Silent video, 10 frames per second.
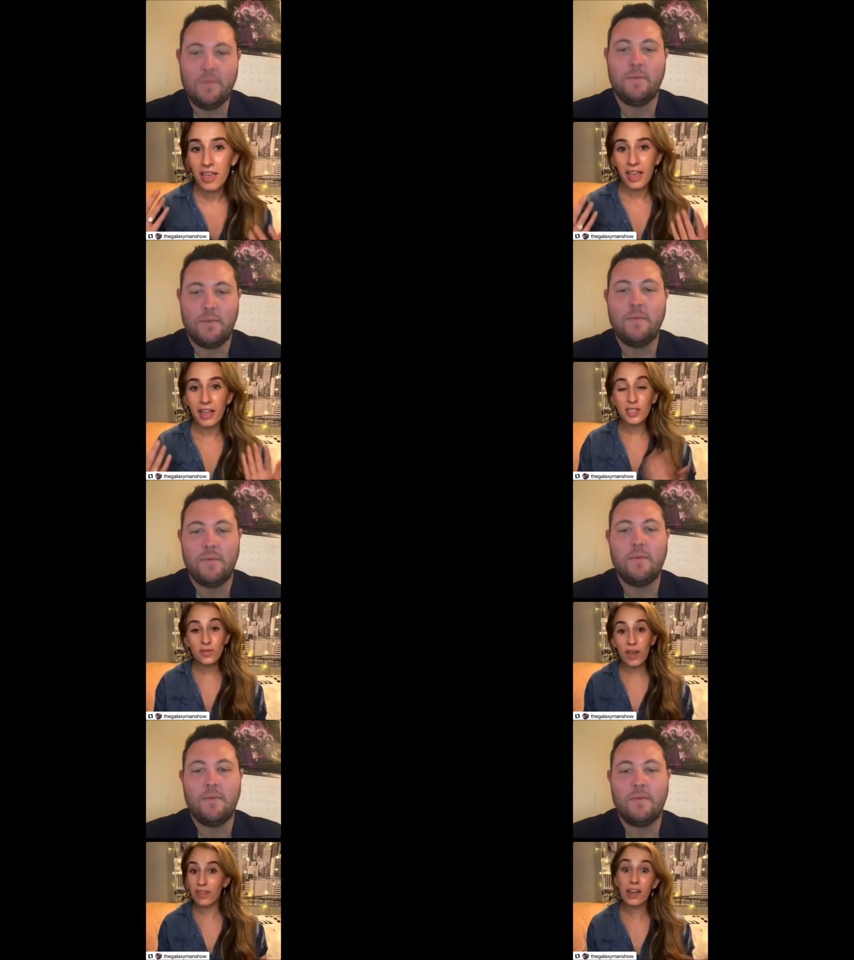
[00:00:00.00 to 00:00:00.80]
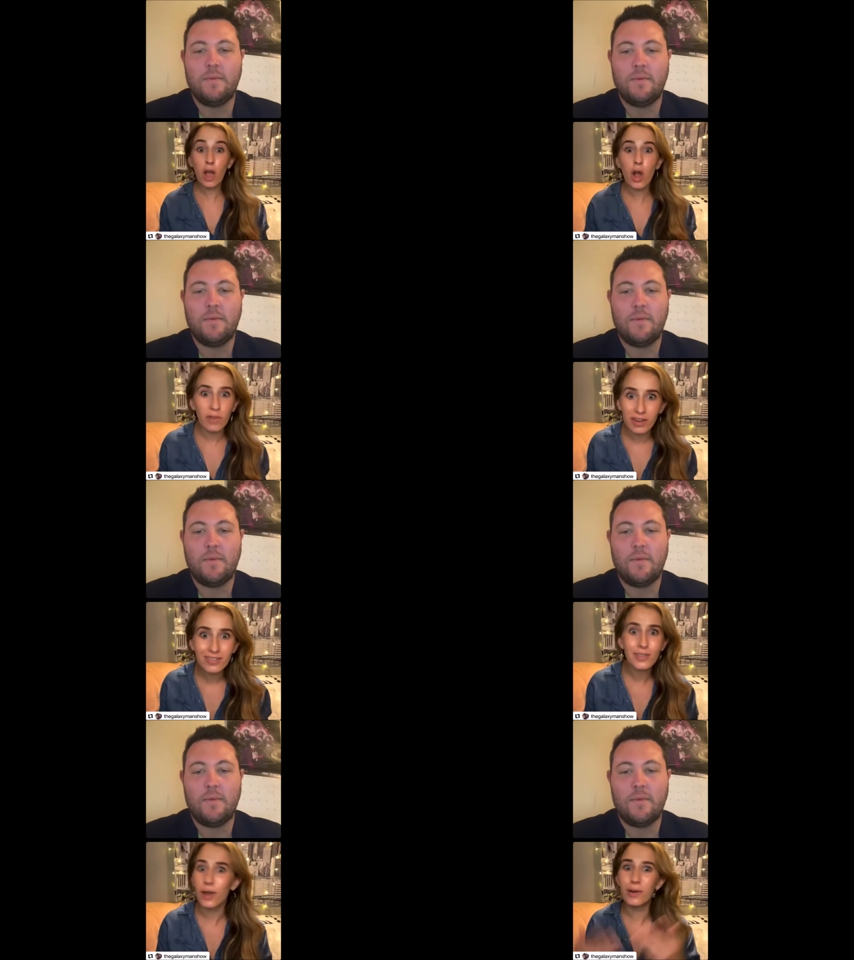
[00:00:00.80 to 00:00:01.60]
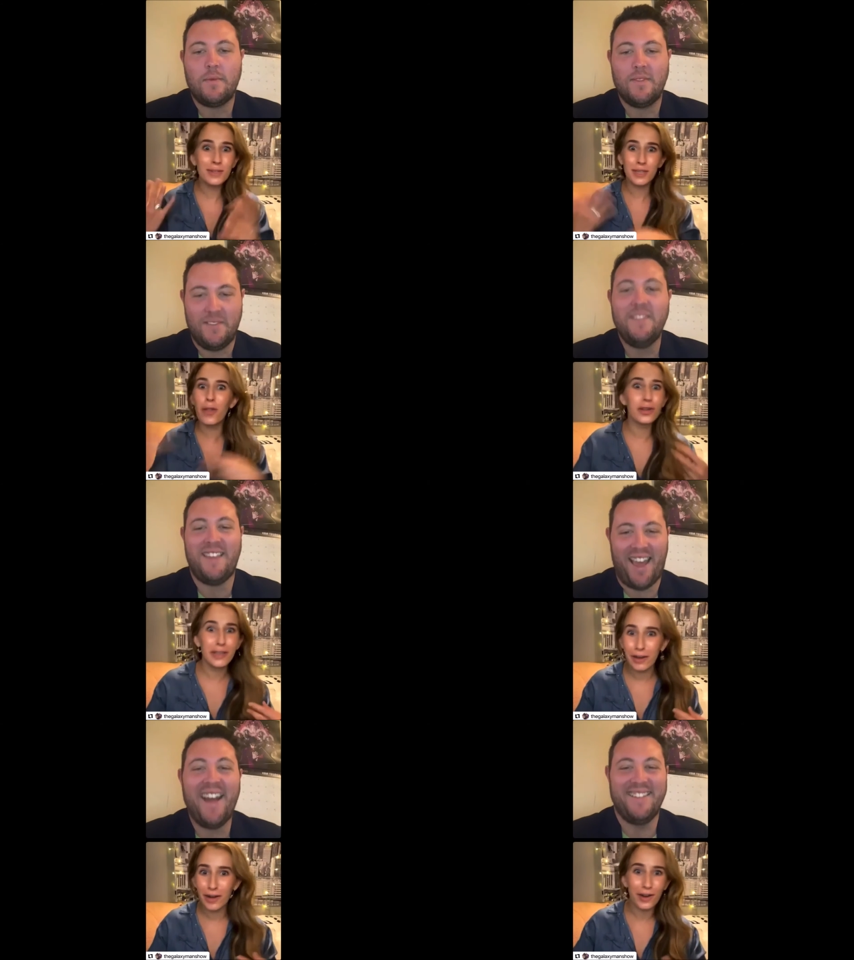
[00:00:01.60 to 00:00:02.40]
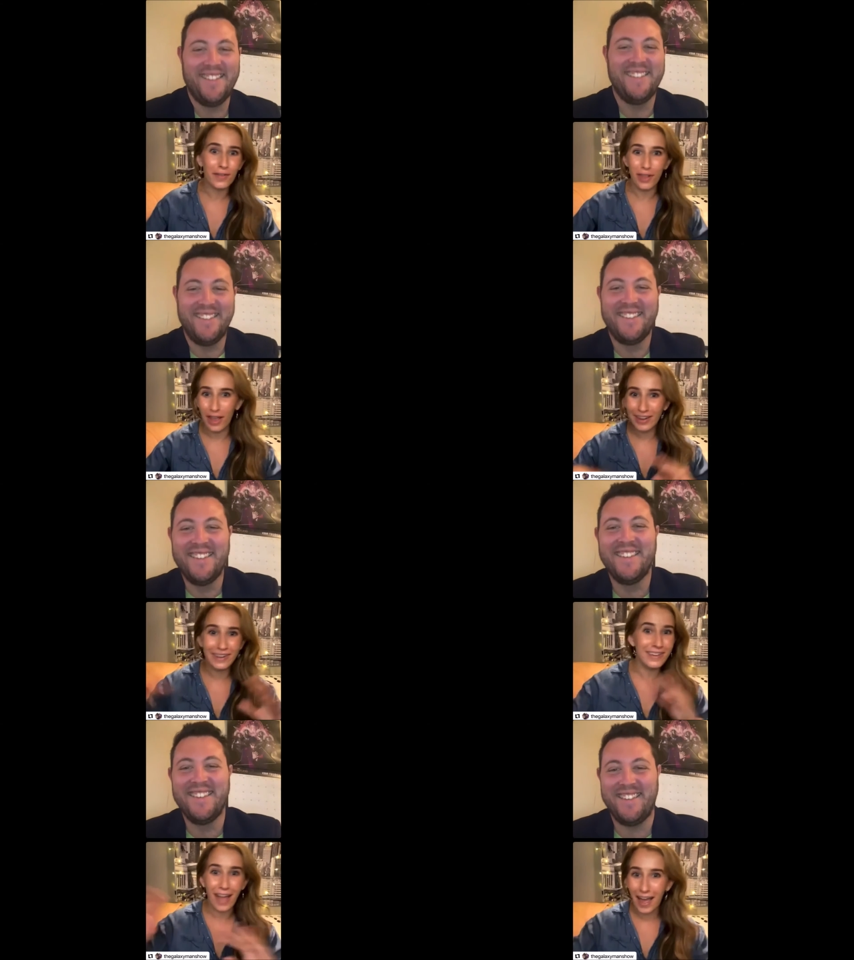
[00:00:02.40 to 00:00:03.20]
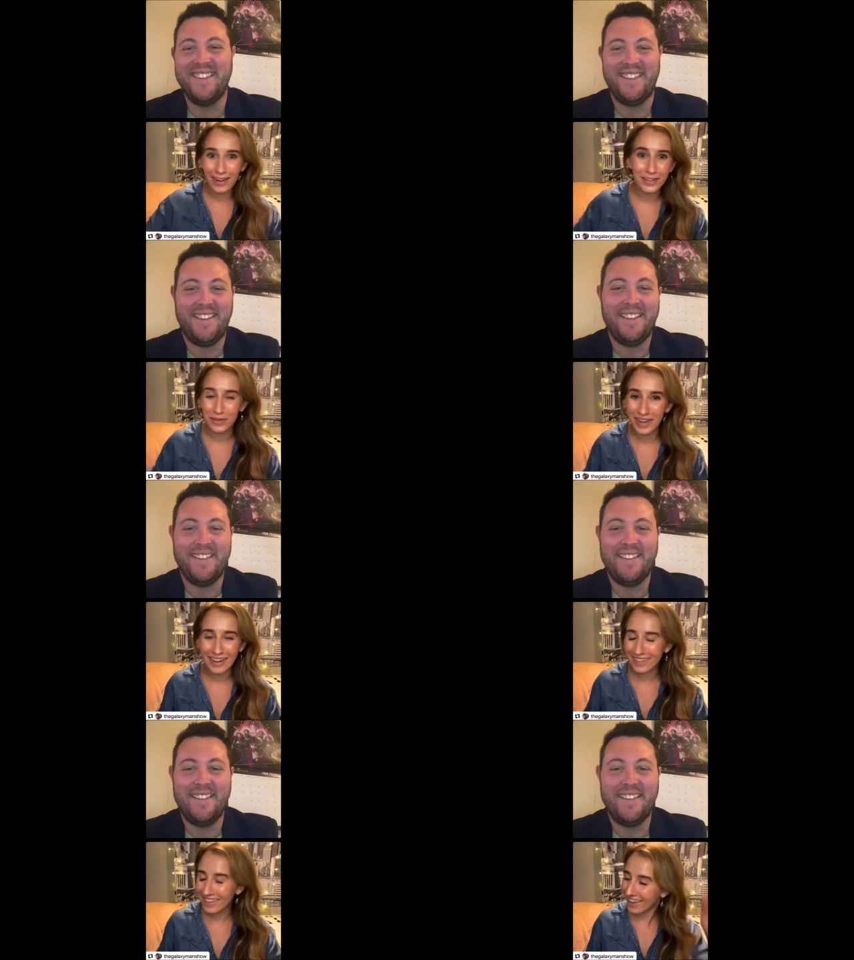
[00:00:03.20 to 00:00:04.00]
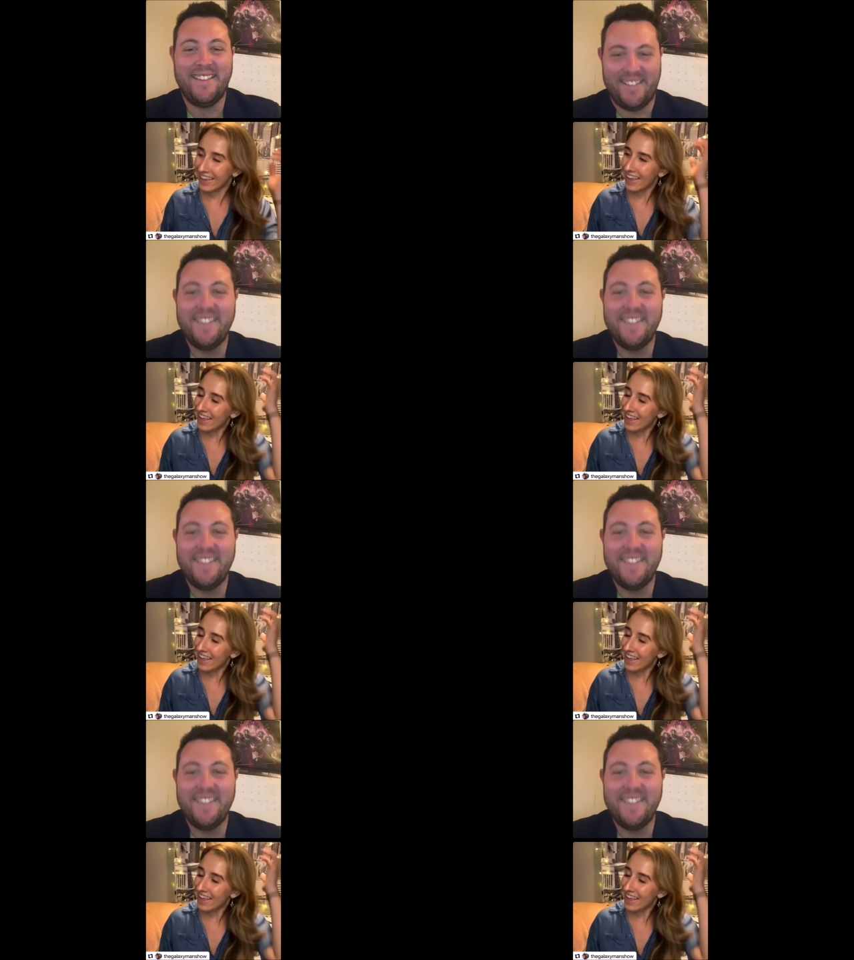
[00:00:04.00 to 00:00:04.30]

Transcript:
Speaker 1: it's fine. Then COVID, so it was another year of like not doing anything.